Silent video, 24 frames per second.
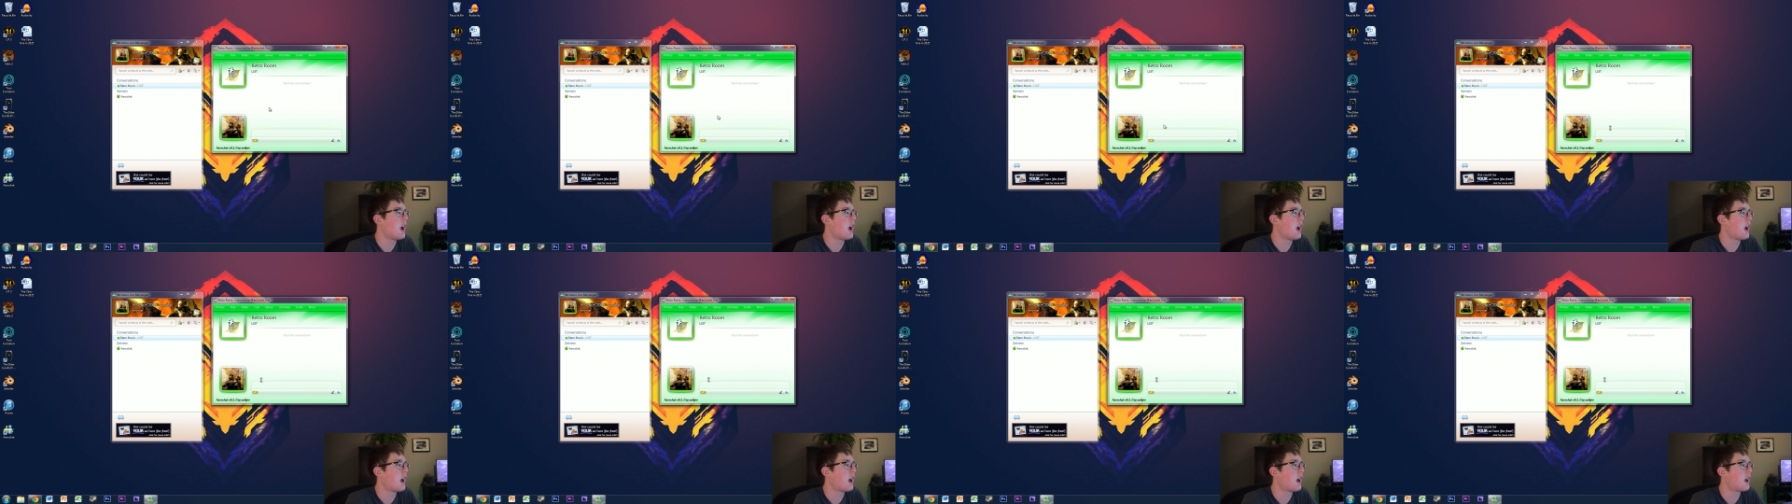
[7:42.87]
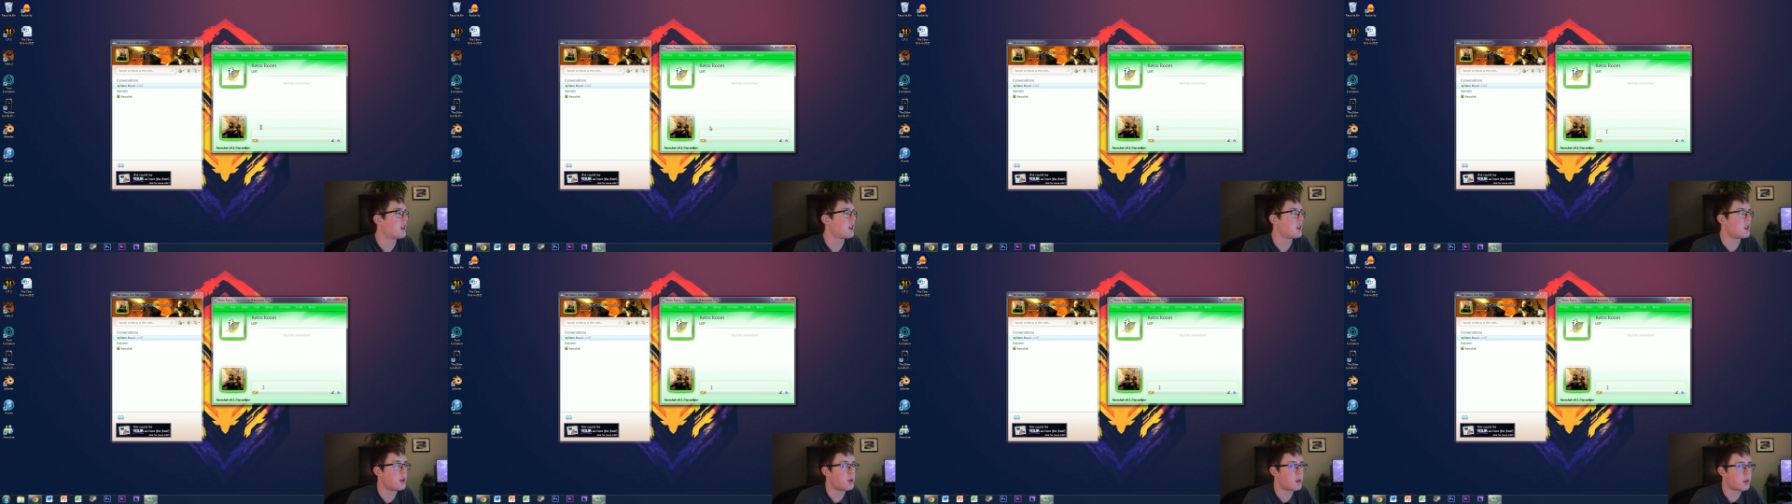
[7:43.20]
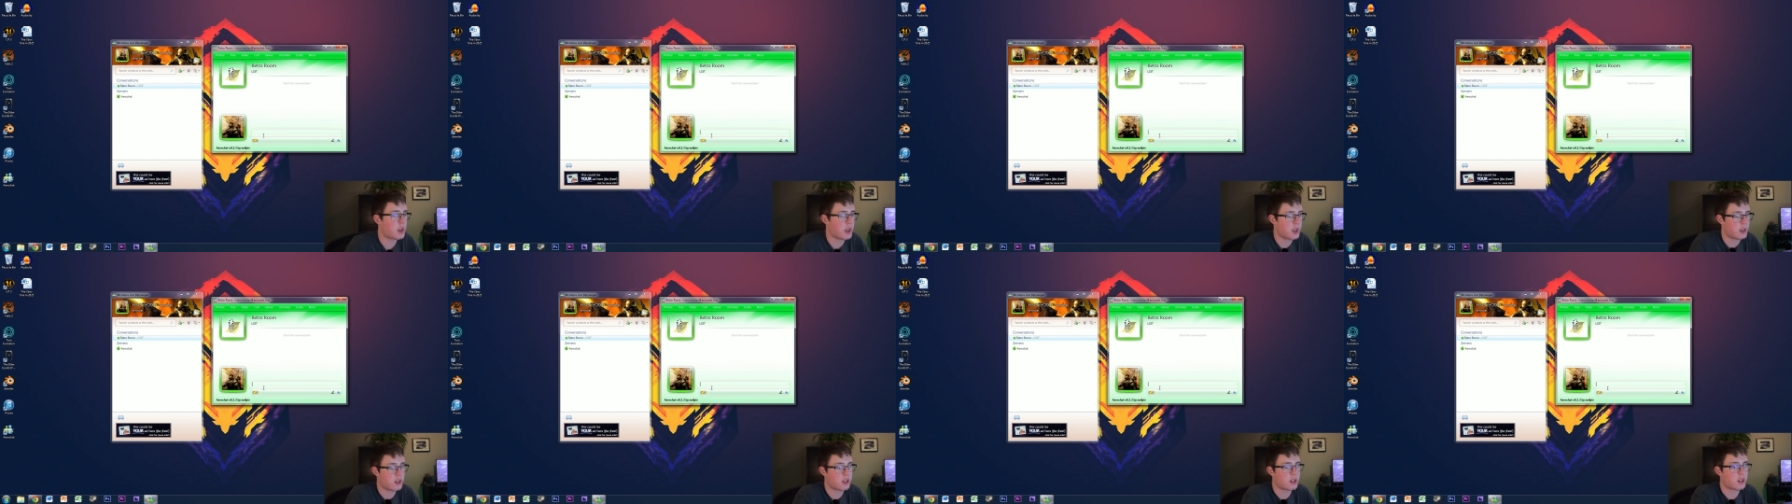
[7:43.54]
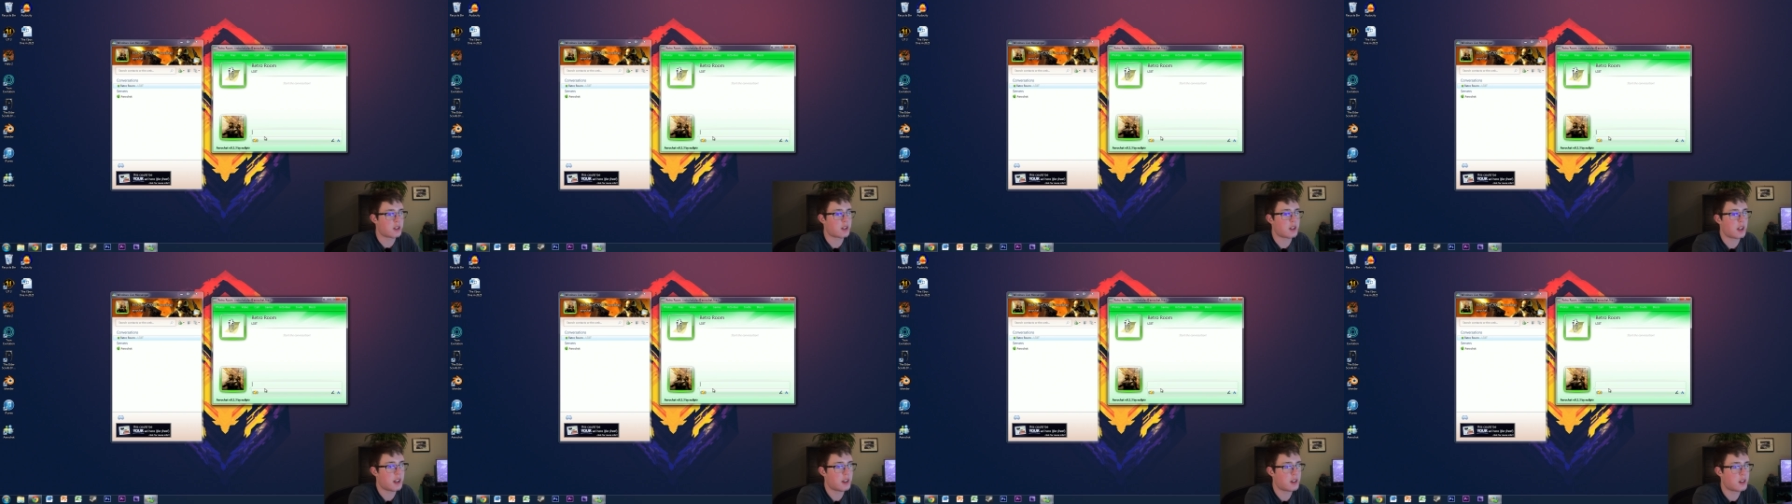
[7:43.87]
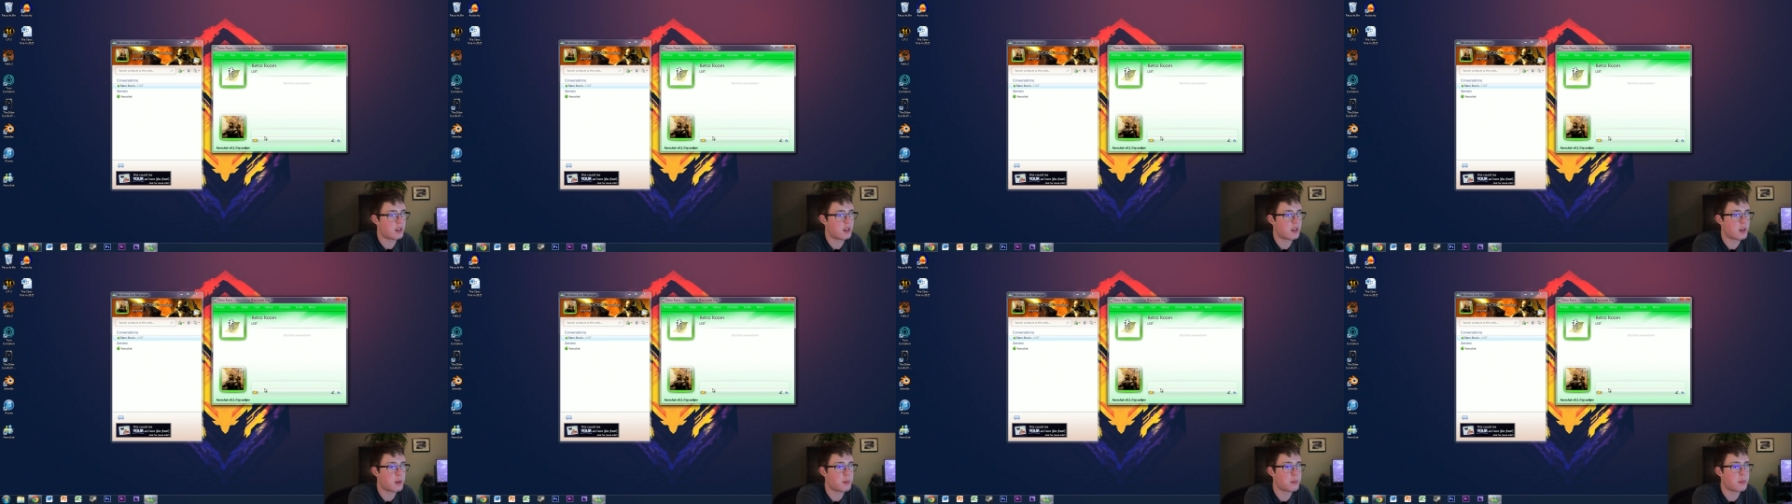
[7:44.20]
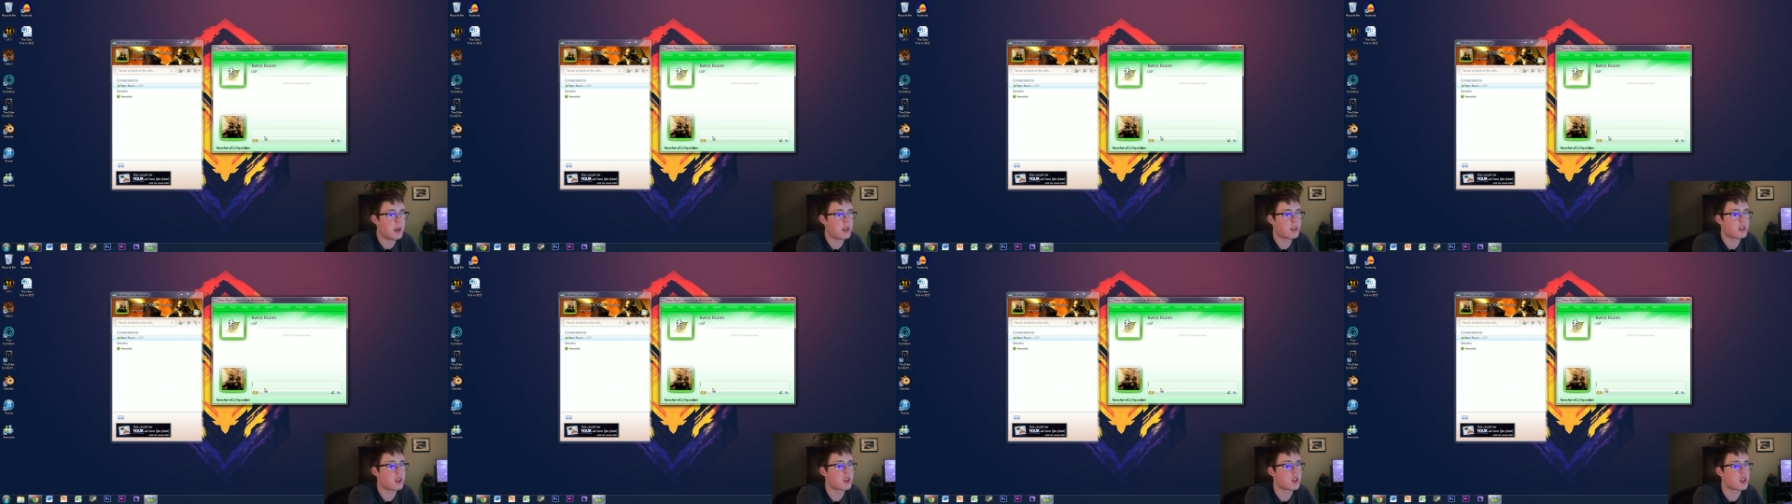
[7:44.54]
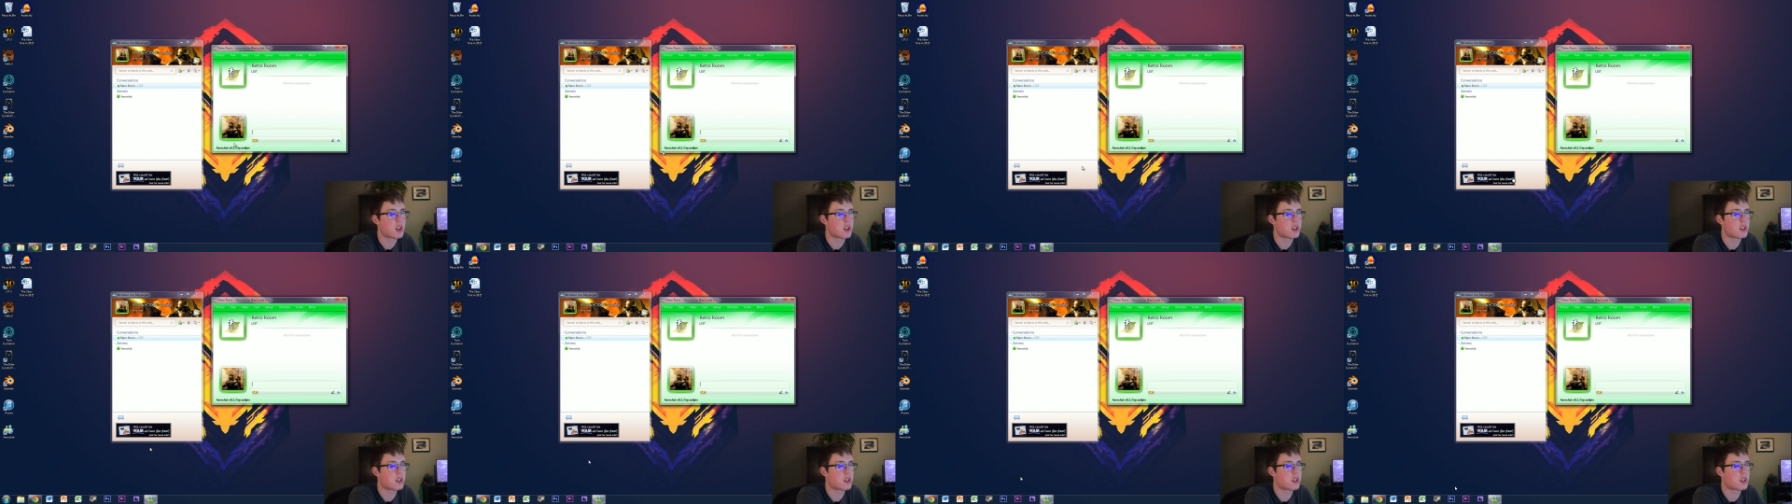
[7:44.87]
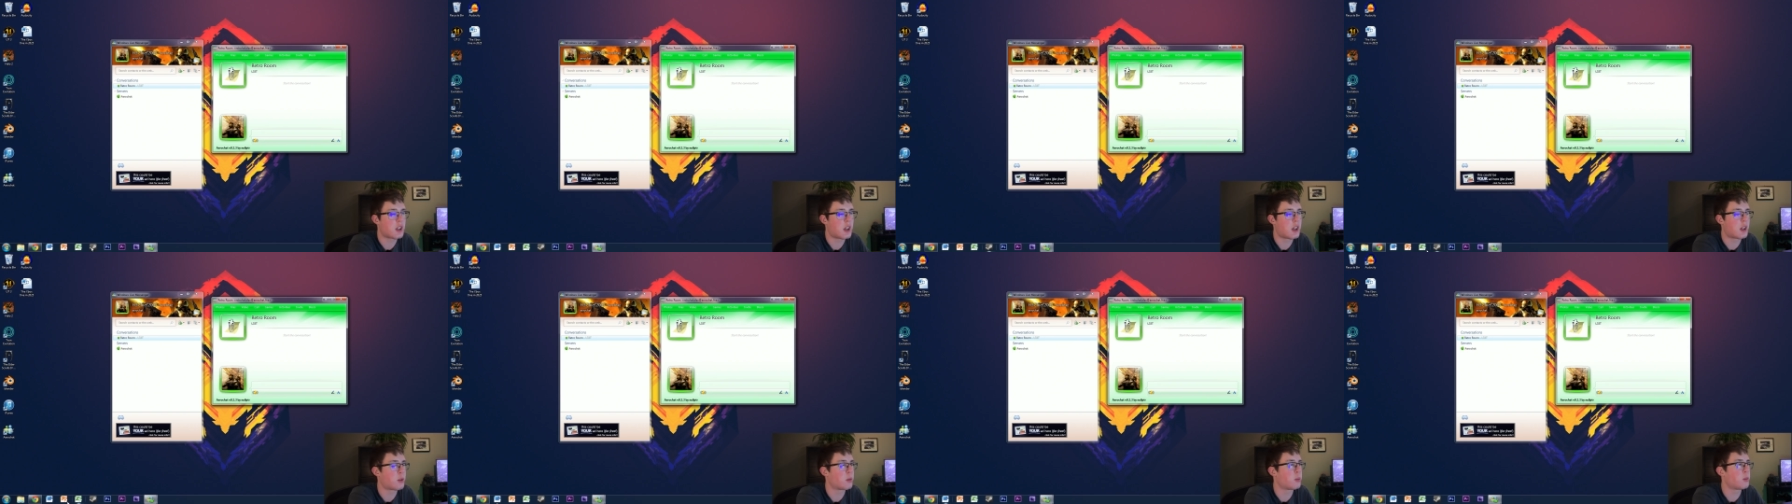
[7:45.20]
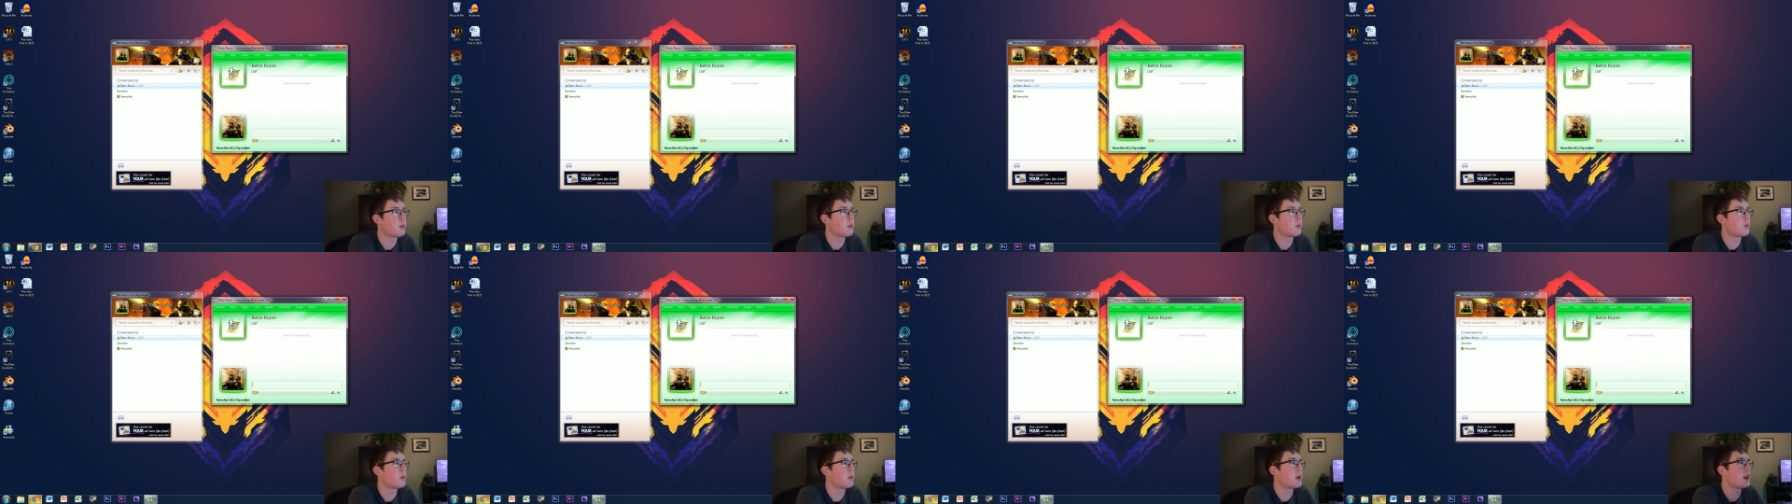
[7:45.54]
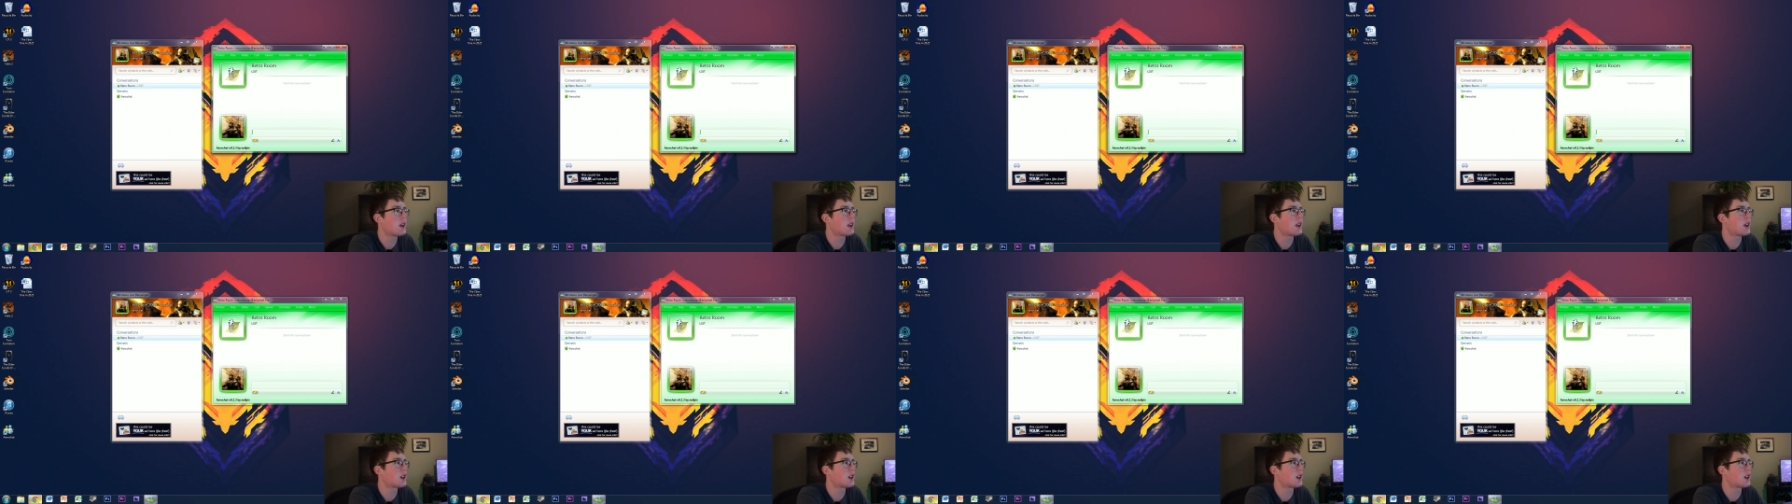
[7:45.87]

And you can send messages, and we can